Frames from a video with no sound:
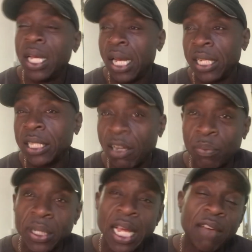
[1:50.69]
And the
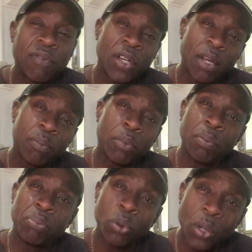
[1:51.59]
government have
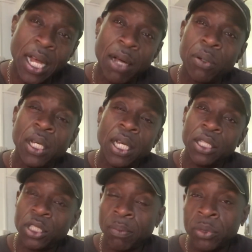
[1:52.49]
brought out
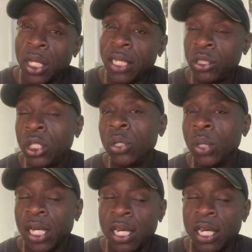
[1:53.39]
a new